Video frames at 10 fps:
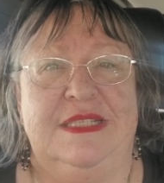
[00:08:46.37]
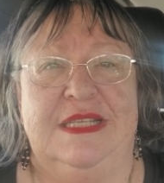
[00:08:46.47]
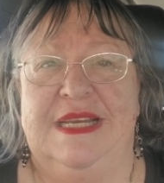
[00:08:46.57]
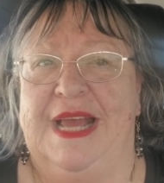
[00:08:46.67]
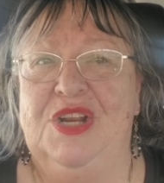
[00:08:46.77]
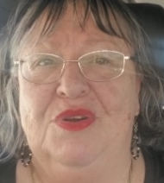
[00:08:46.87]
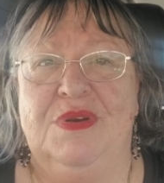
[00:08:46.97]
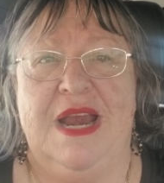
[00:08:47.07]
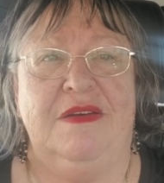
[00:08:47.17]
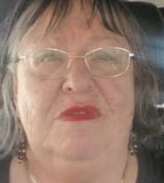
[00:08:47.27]
And I know
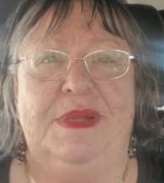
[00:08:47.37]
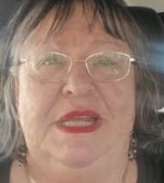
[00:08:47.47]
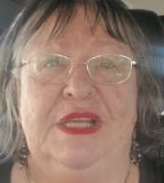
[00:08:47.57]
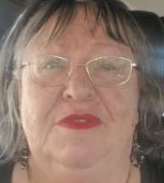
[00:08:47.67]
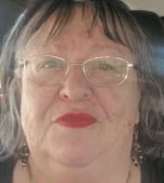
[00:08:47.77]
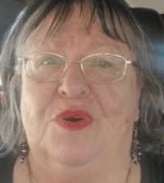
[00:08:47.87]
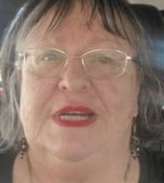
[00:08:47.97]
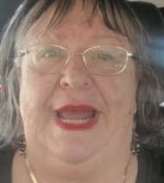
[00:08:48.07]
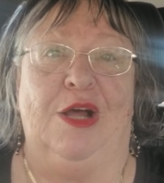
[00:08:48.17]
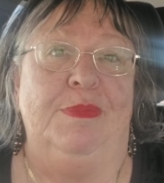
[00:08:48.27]
not everybody can afford
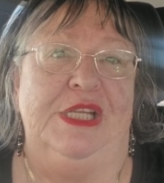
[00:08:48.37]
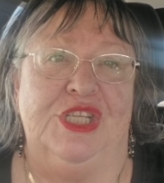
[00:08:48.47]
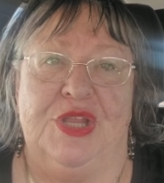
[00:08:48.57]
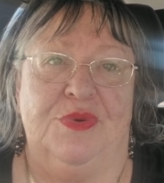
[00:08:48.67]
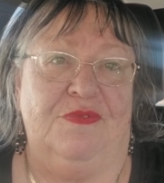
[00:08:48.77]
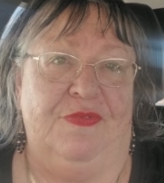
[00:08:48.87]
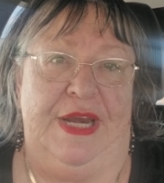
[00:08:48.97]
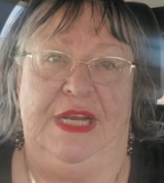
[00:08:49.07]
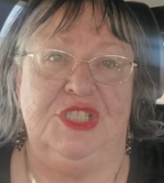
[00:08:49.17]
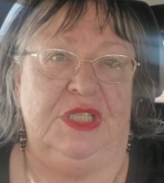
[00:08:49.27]
to help each other
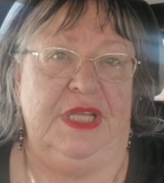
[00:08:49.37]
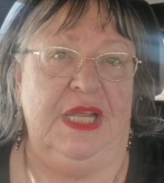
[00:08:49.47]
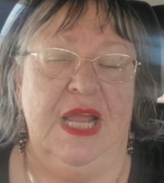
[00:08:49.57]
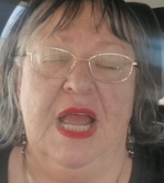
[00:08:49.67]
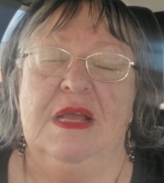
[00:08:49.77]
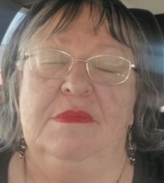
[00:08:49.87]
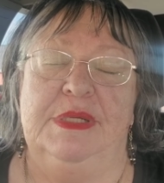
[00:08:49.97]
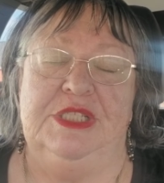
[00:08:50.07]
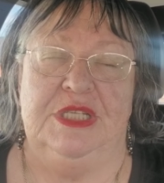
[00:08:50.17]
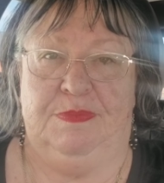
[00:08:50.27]
financially,
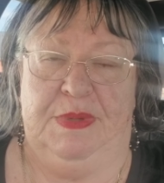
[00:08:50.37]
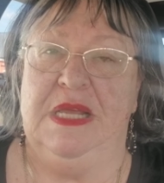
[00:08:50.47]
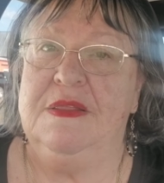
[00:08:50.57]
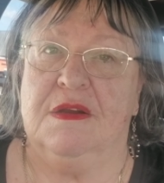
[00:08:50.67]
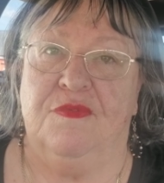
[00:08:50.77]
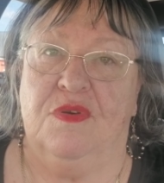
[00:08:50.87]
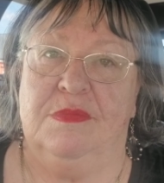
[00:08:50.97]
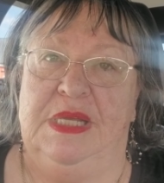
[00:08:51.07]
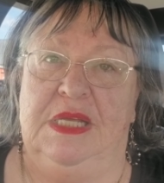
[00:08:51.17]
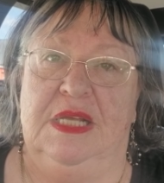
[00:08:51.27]
but just being there for
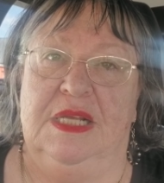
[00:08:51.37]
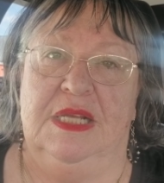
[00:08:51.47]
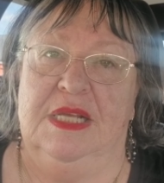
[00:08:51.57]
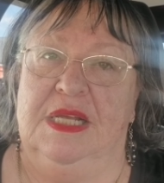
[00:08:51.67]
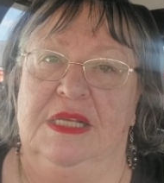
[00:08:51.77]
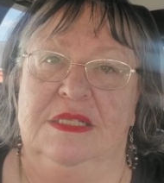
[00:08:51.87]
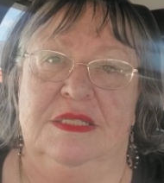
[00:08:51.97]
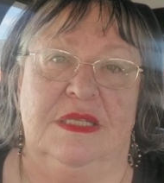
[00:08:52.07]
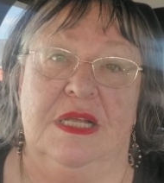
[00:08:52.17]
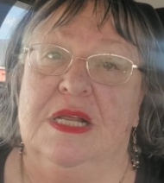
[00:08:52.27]
me is